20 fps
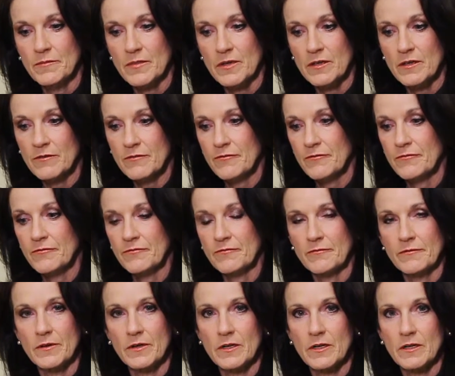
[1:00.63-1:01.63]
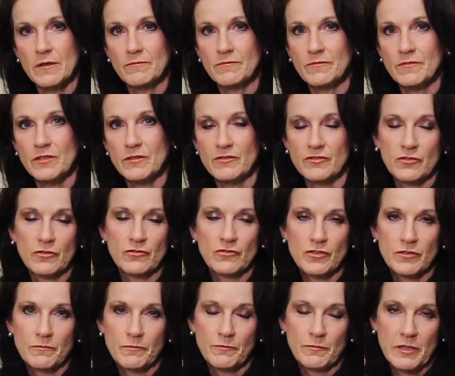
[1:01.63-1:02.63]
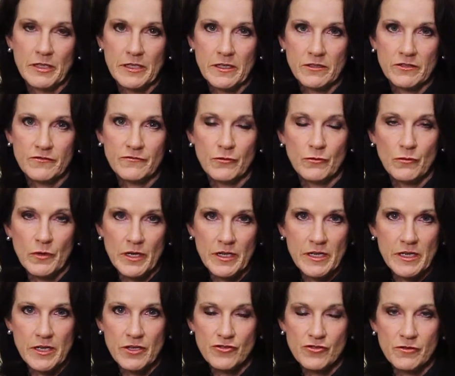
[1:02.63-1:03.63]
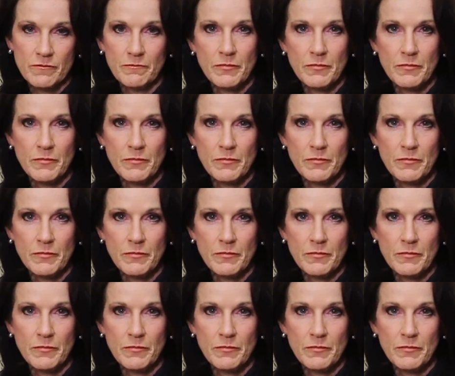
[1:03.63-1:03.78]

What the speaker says: If the surgeon plans for radiation